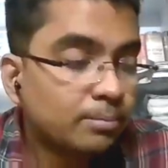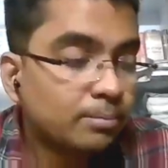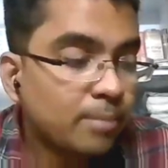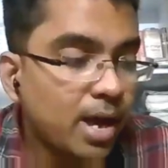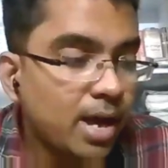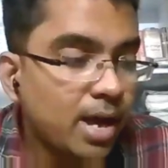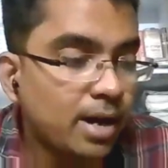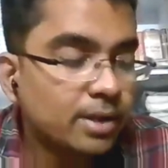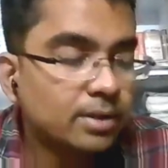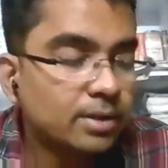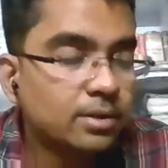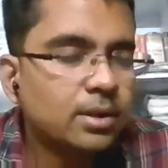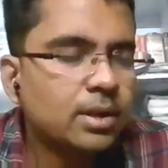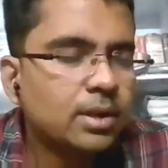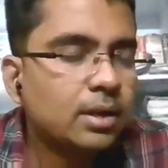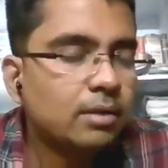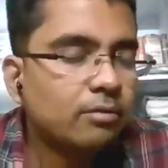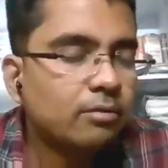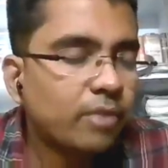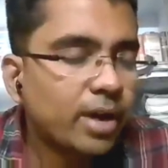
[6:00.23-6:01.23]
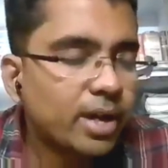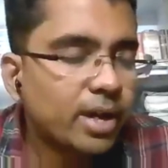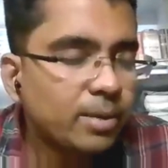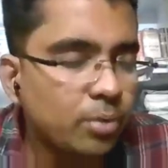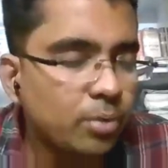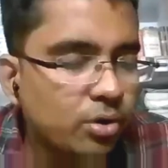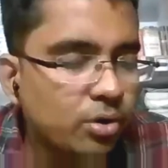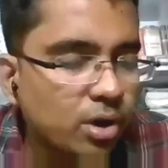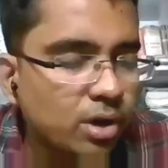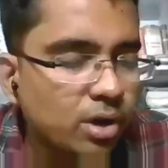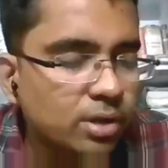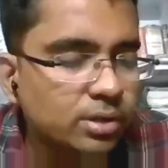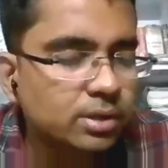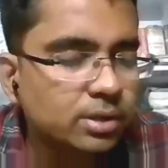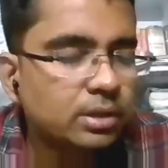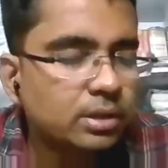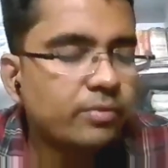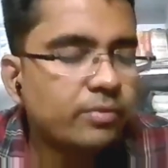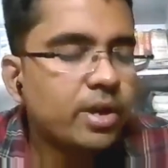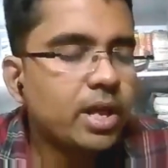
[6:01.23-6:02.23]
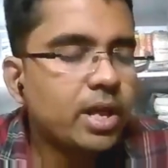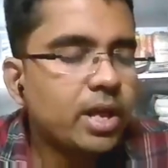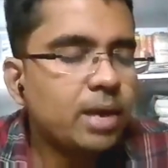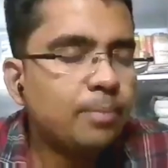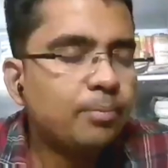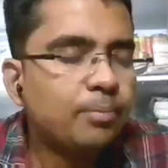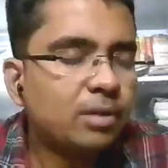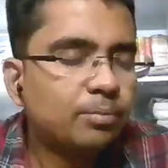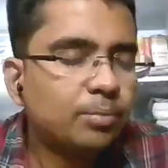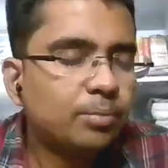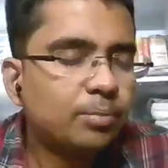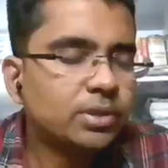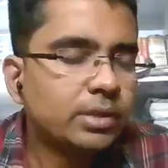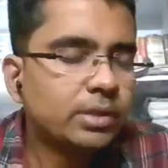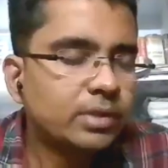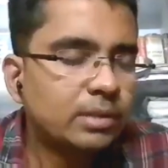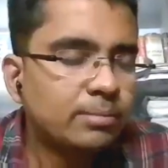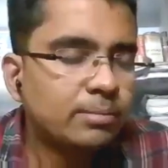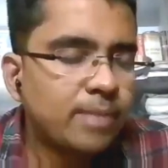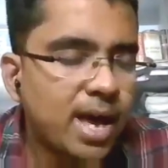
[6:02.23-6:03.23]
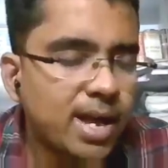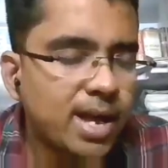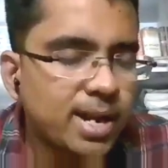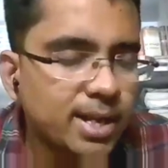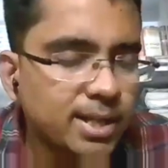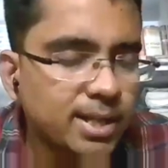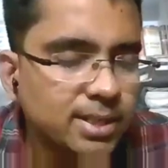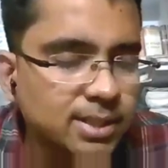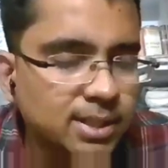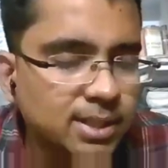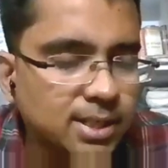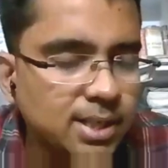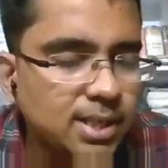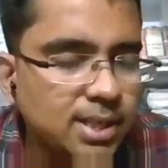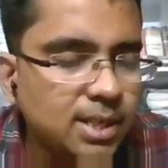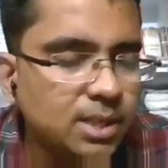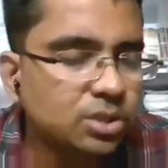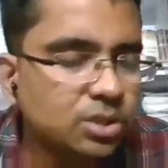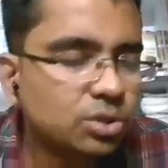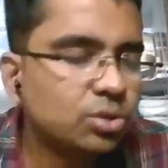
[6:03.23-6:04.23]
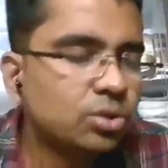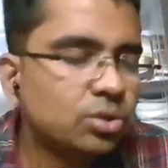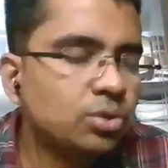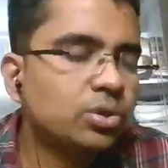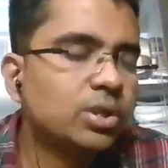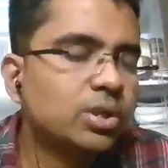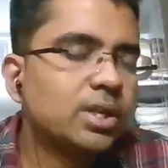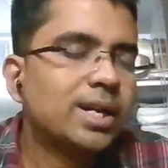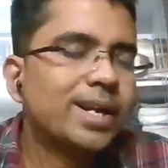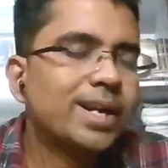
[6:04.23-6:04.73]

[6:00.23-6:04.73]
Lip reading: marriage. Why? Because the very purpose of the marriage is to